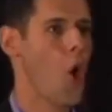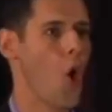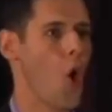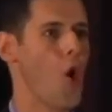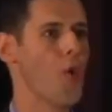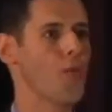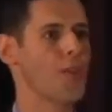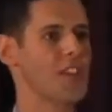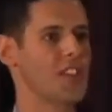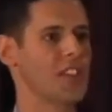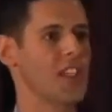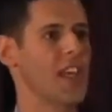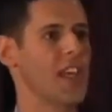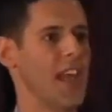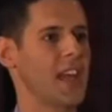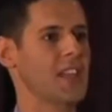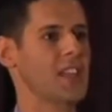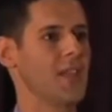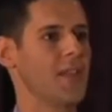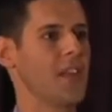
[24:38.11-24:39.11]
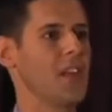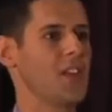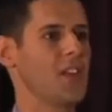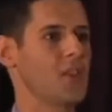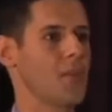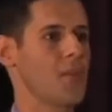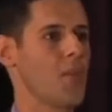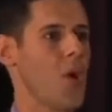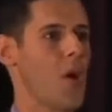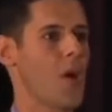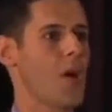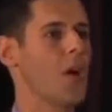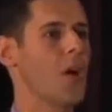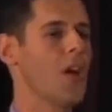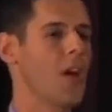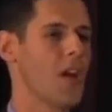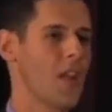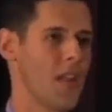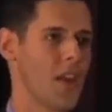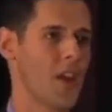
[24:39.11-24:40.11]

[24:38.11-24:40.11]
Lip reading: all risky activity is immoral,